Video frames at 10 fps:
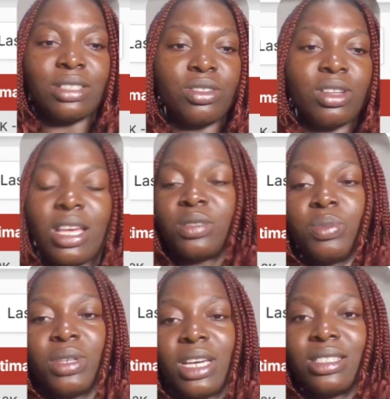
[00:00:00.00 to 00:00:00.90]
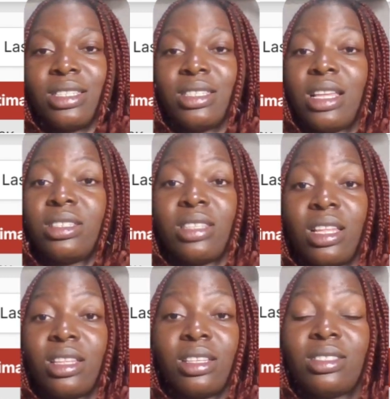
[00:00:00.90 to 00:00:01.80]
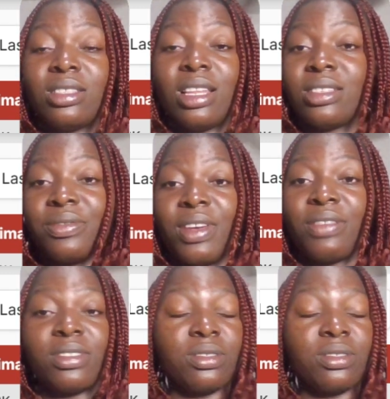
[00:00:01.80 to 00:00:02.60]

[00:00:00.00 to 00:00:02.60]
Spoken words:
is not as big as this, that started less than 5 years